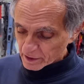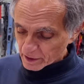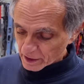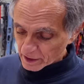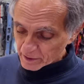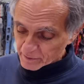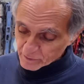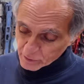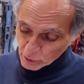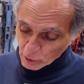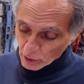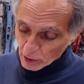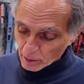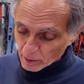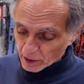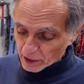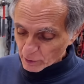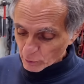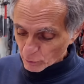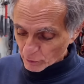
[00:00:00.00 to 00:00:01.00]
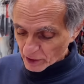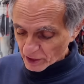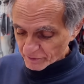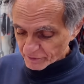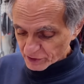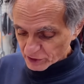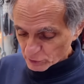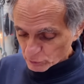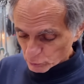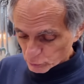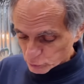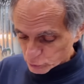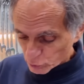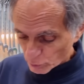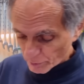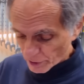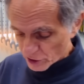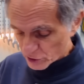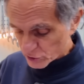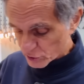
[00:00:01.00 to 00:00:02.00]
And you know, I don't have any tools to
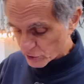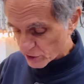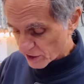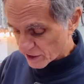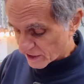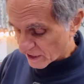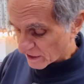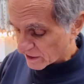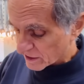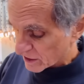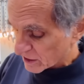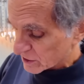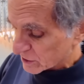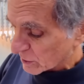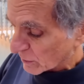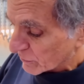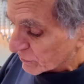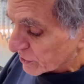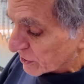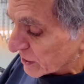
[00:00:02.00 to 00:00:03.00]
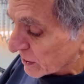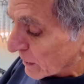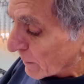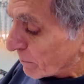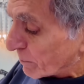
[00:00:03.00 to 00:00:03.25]
measure the thickness of the